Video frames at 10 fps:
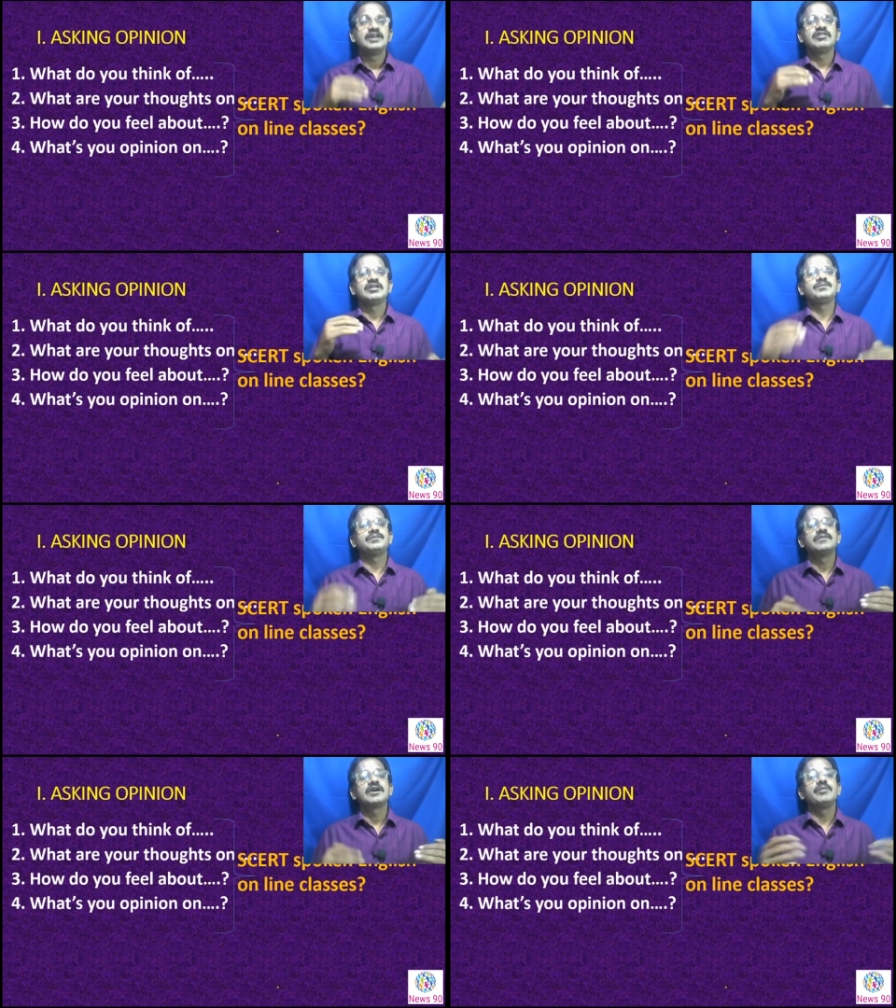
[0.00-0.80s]

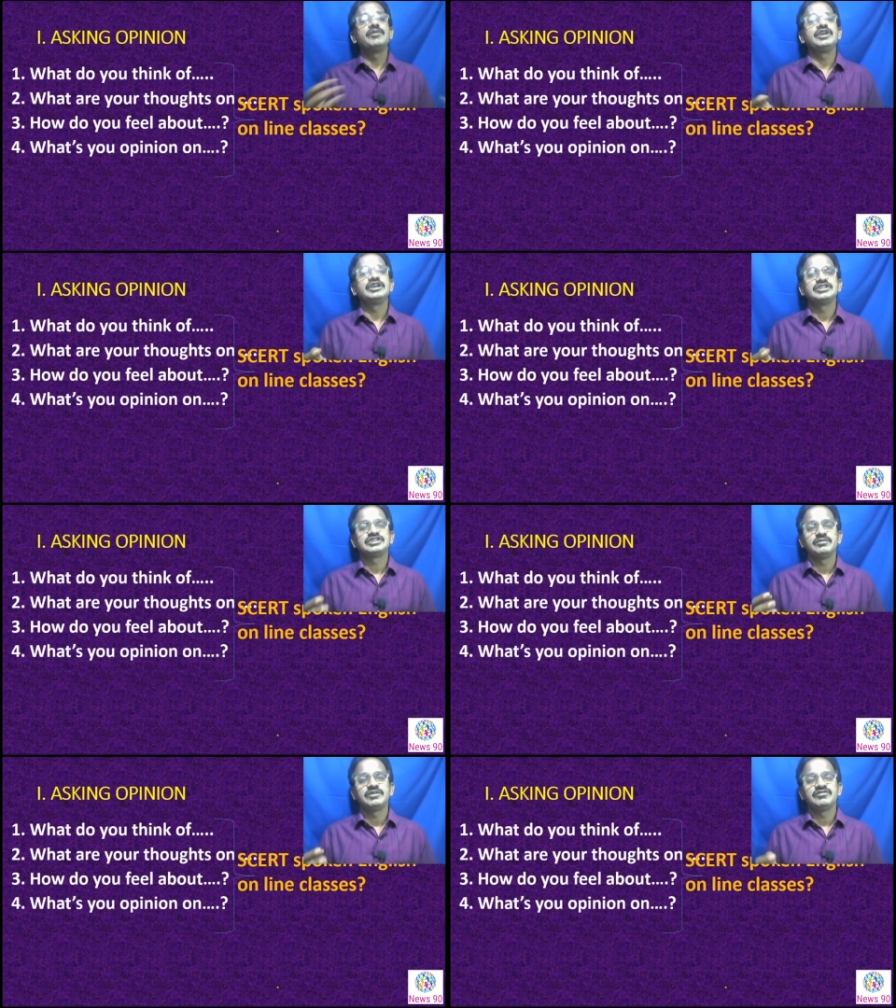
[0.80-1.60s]
develop
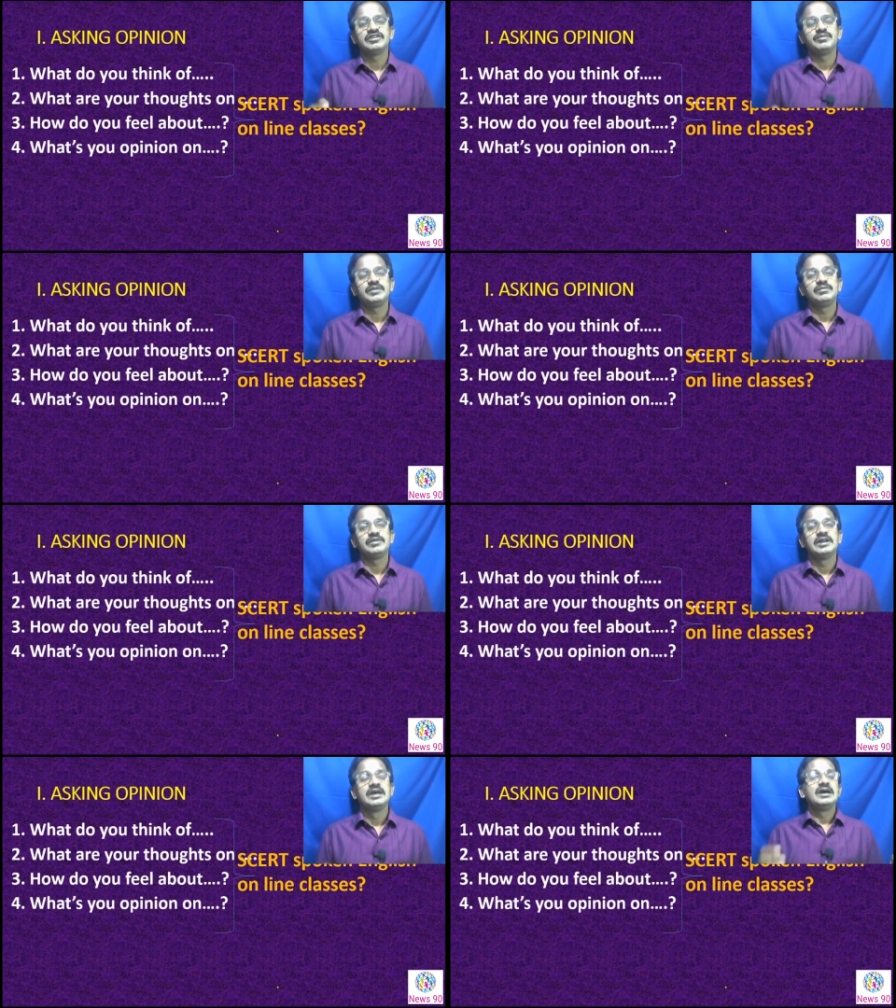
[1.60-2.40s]
communication between the
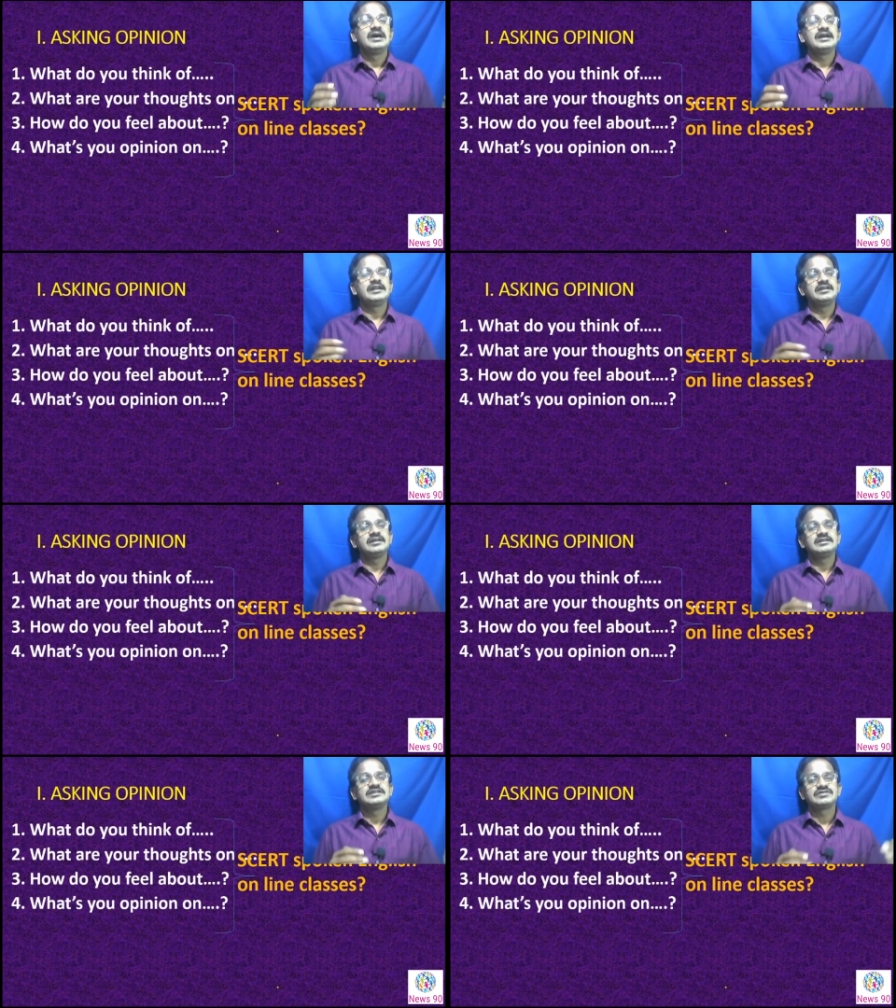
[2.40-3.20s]
people
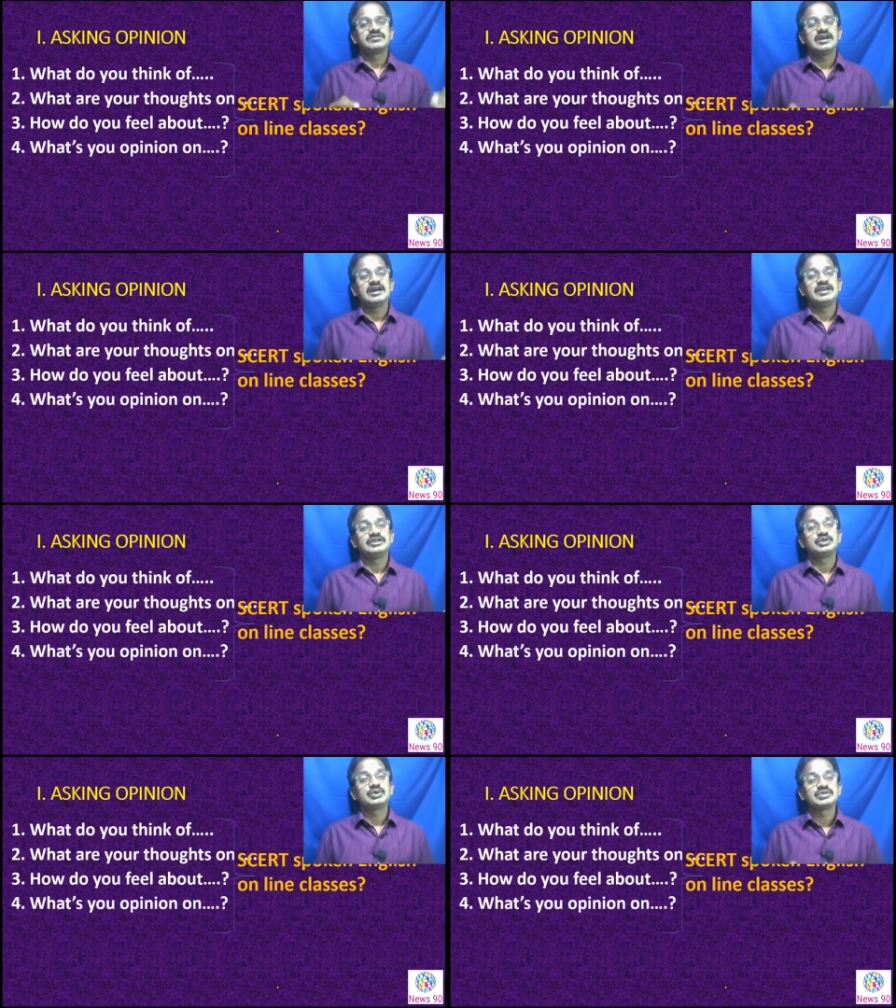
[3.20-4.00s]
and uh, that's why
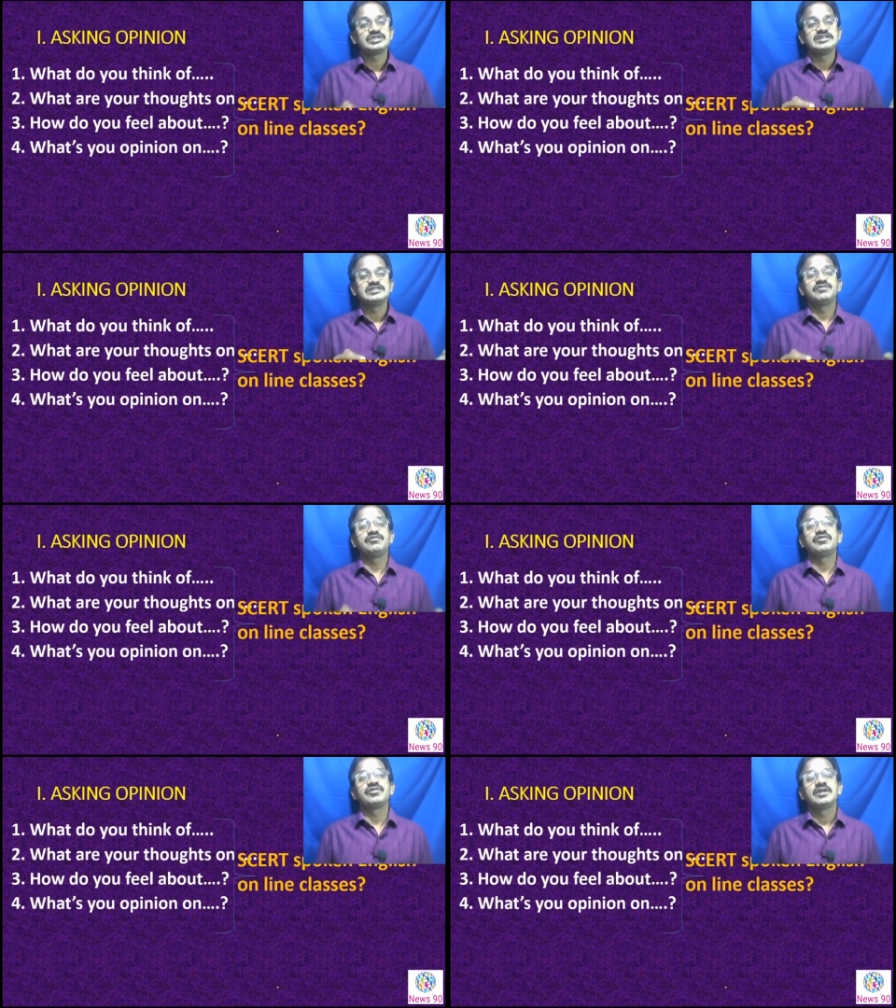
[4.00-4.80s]
I chose these
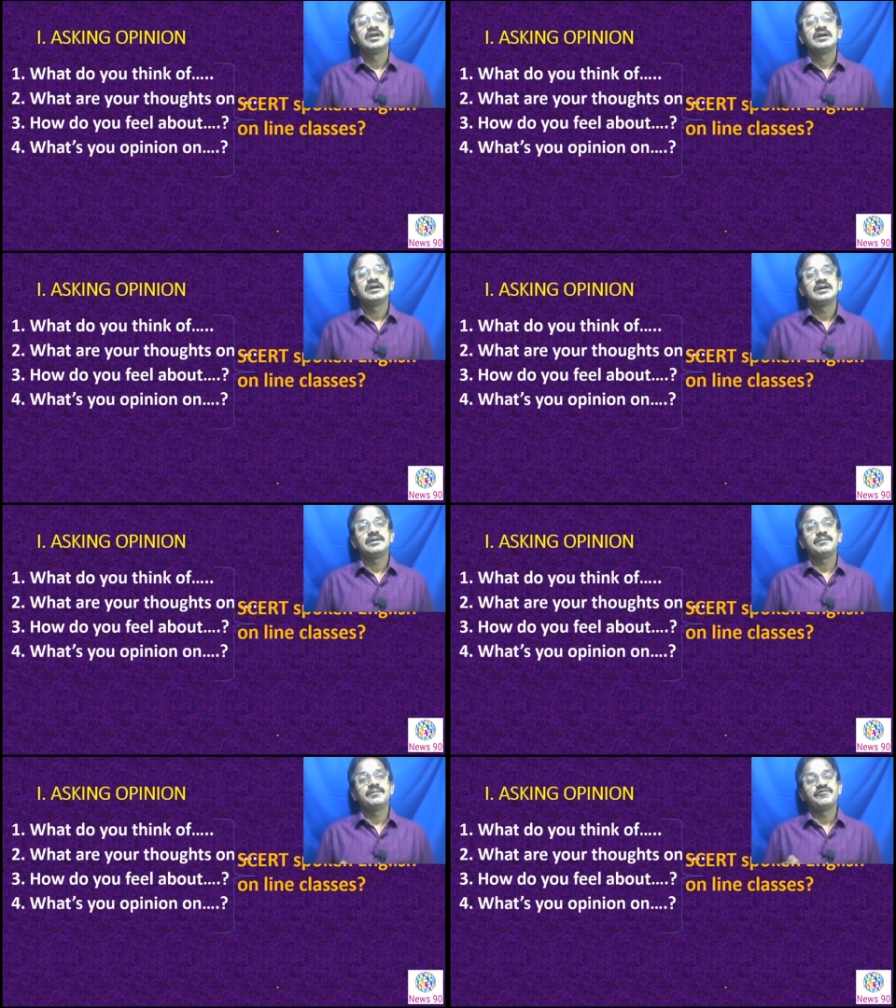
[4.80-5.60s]
four
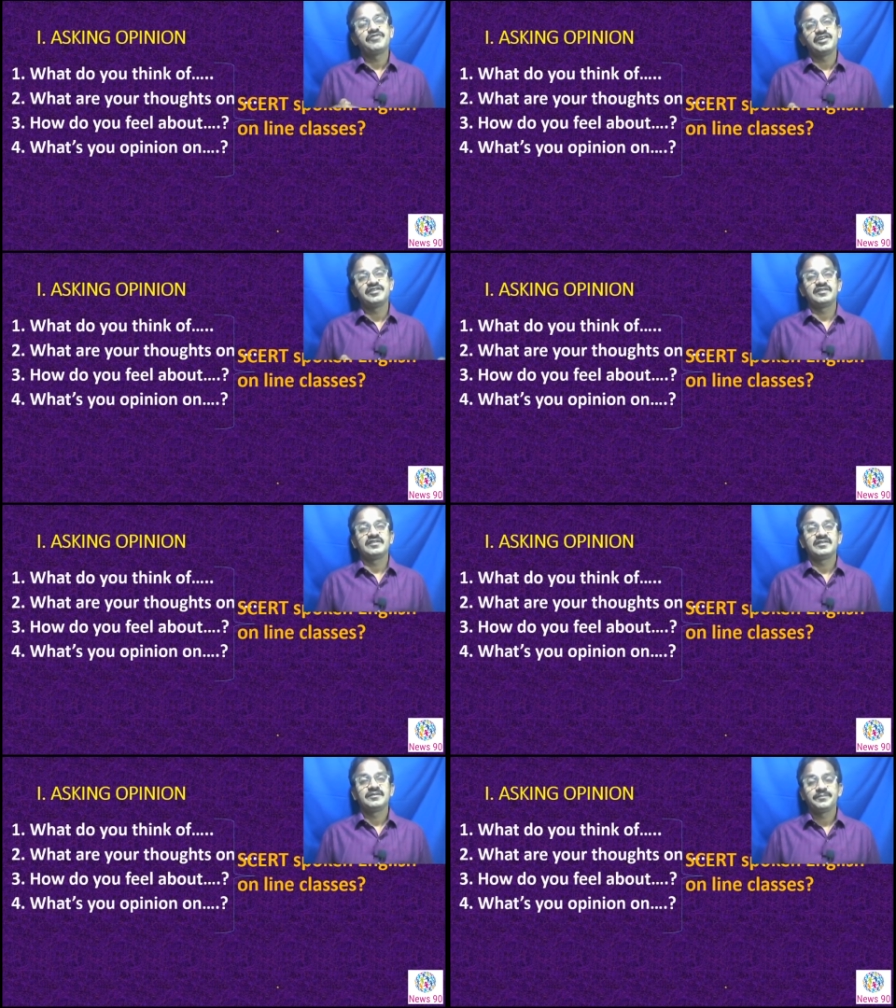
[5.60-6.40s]
um,
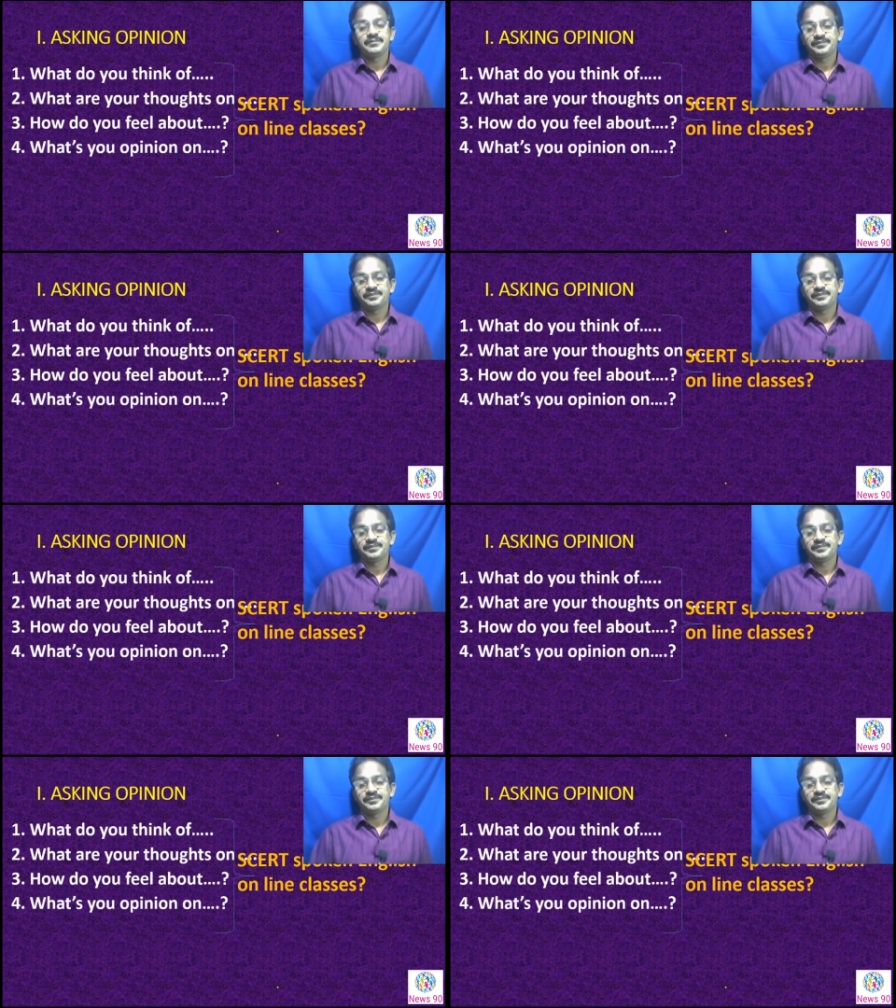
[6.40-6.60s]
phrases.